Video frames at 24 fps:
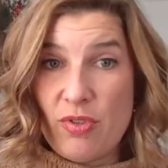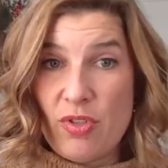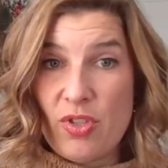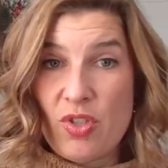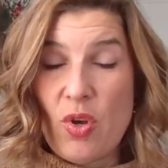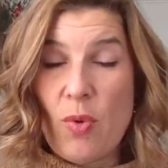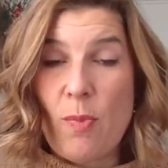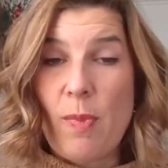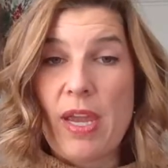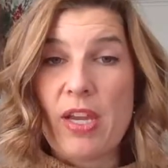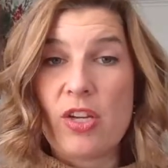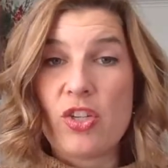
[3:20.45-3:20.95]

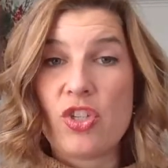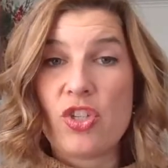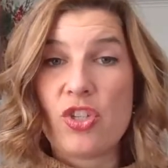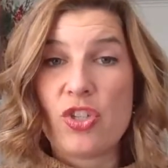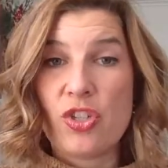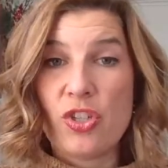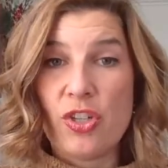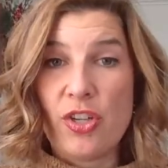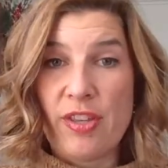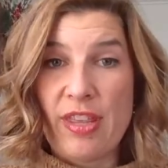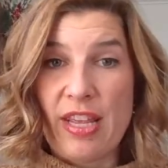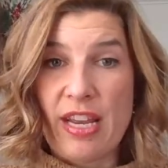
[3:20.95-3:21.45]
So make
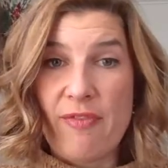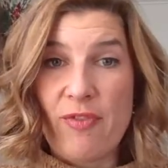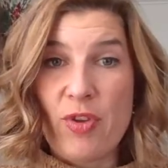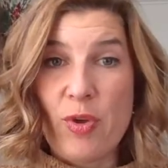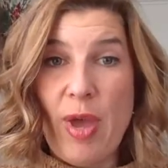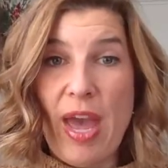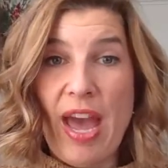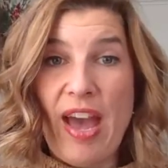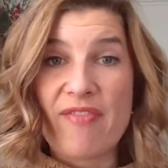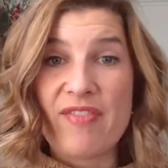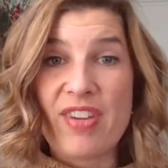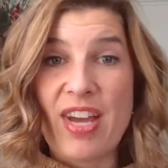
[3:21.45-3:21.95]
sure that if you
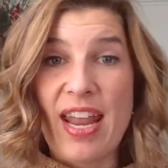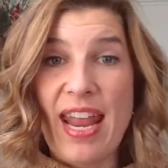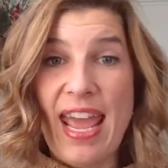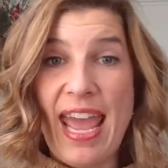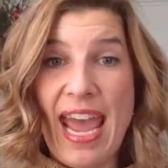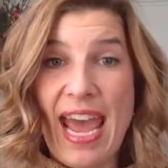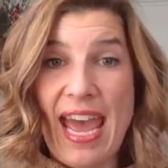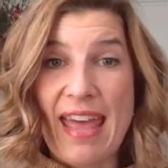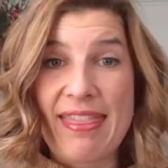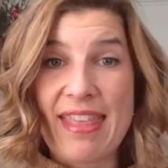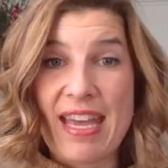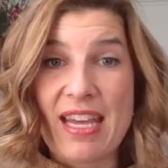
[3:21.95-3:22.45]
have not
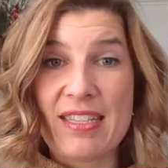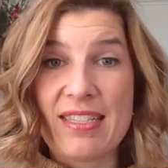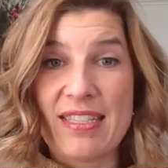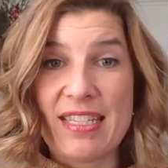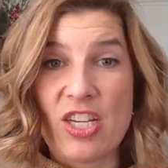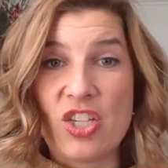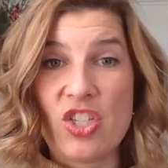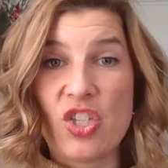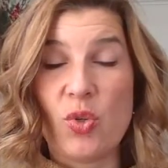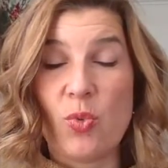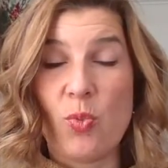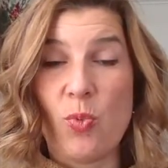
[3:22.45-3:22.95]
had that
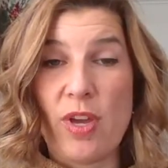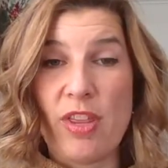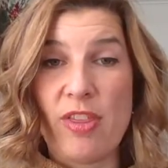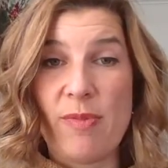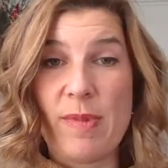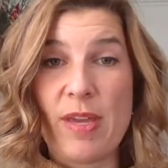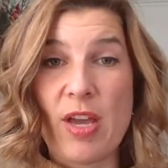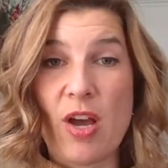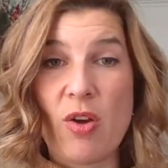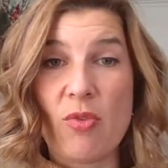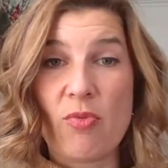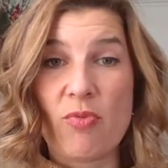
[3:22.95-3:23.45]
session with
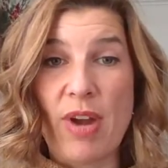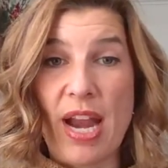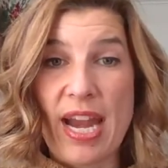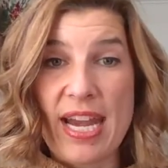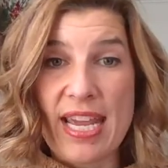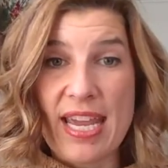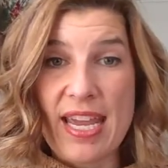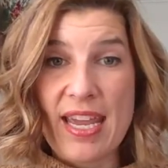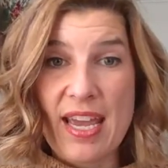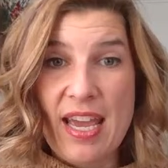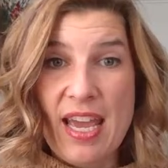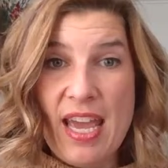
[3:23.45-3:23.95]
me
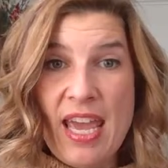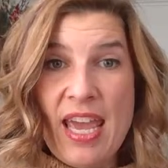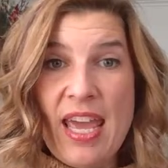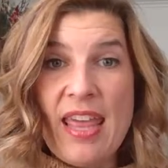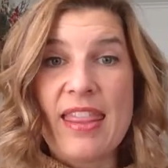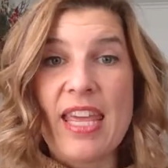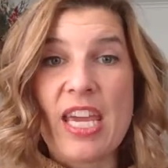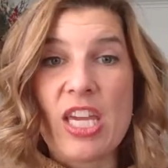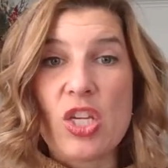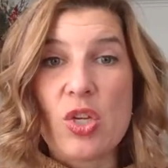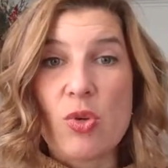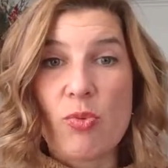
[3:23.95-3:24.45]
already,
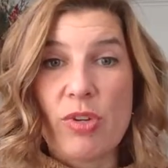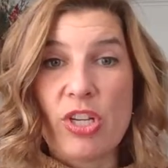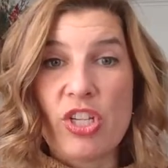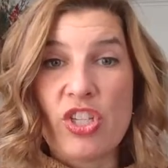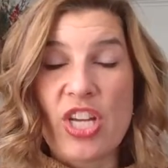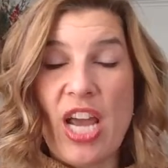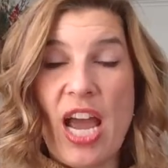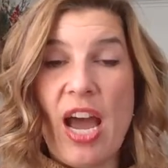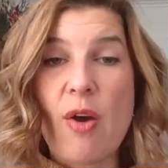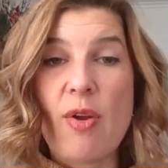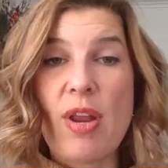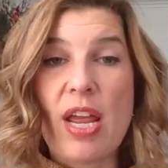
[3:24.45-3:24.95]
that you reach
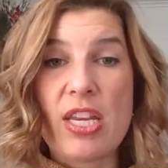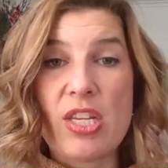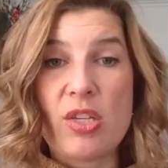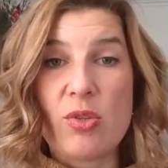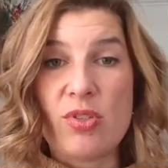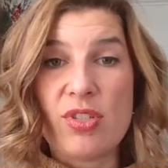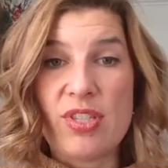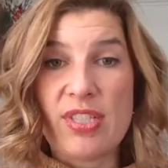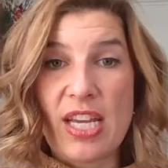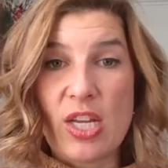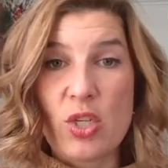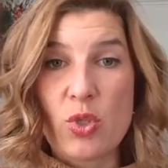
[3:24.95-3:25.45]
out and you
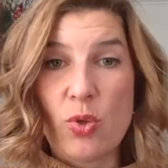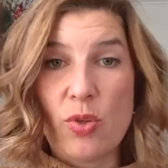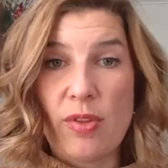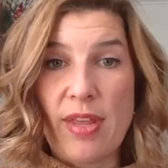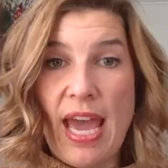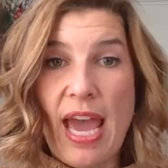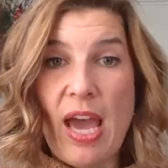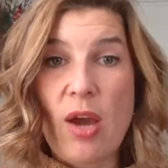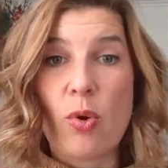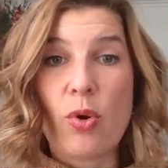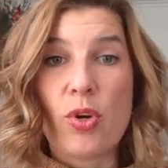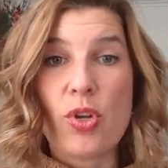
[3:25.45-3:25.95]
schedule
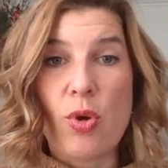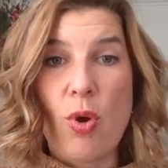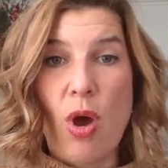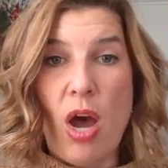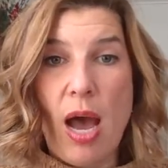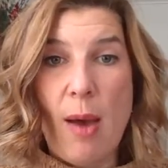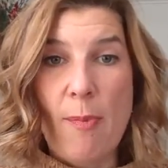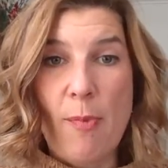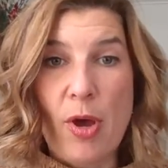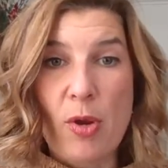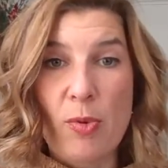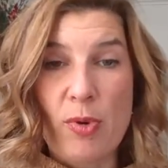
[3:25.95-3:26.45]
that, or you
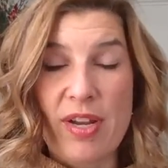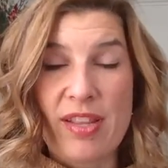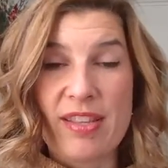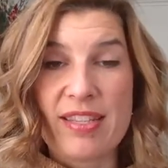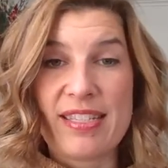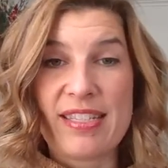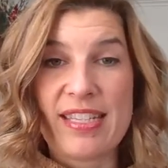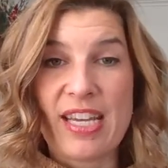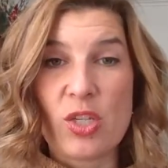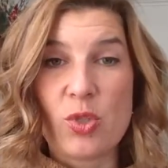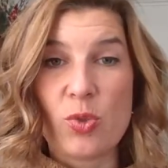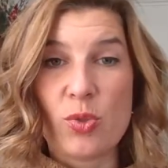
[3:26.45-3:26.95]
hop on one of the
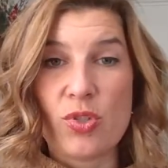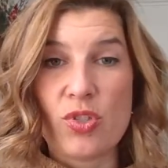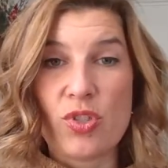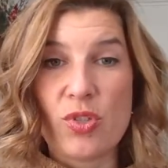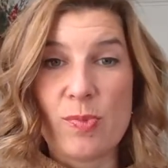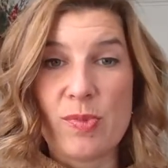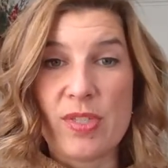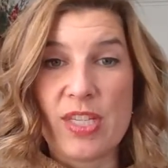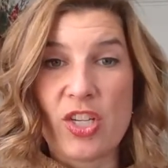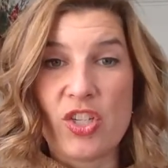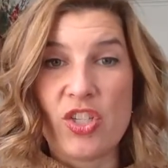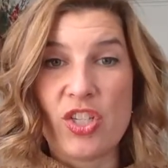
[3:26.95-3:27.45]
scheduled
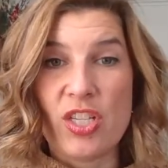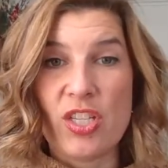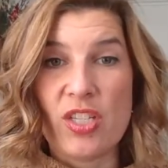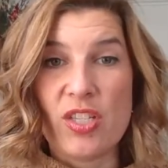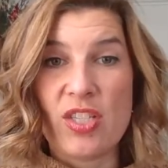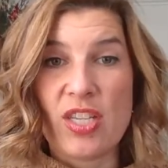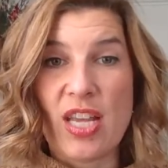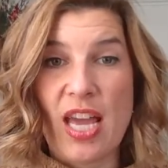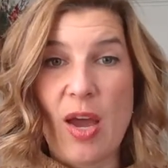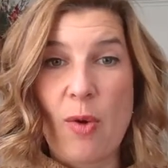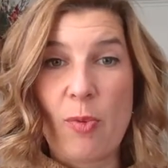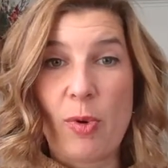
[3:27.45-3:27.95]
Zoom
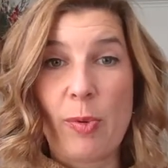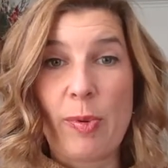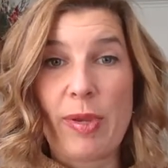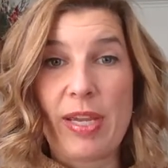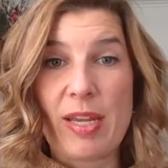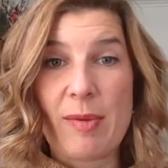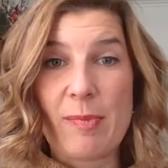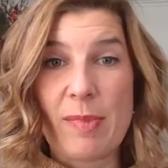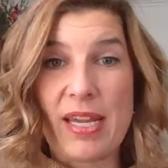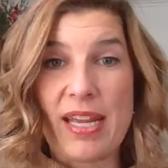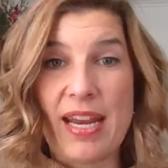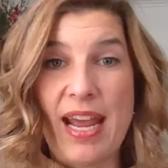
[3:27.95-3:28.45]
sessions where we
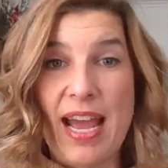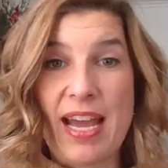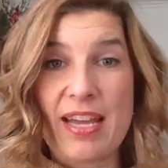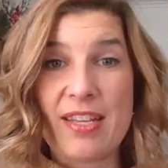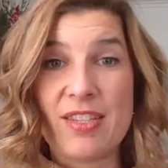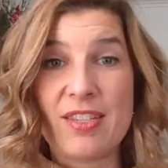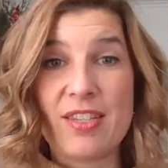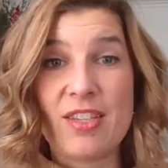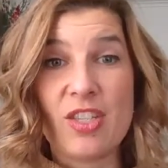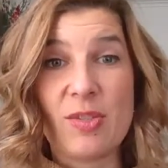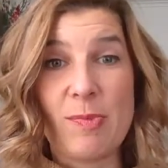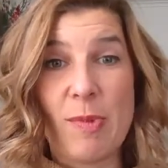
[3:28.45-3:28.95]
can meet
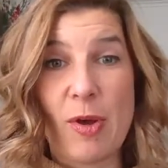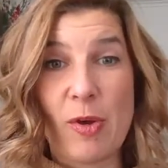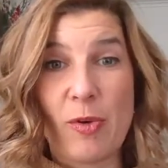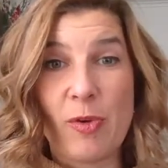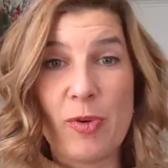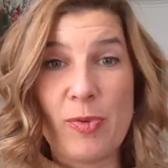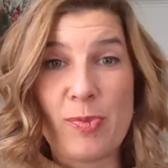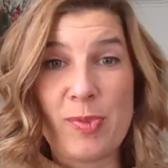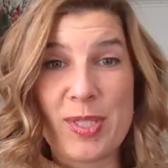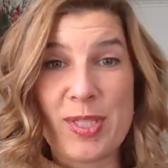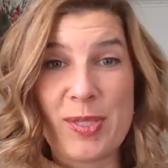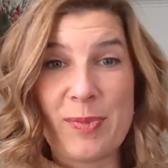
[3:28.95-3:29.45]
as small
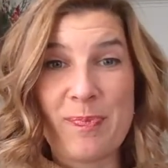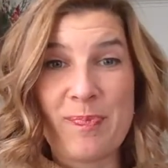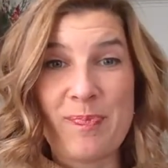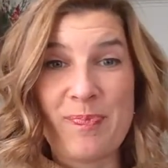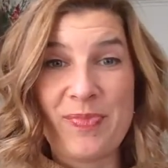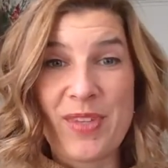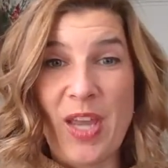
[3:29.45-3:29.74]
groups.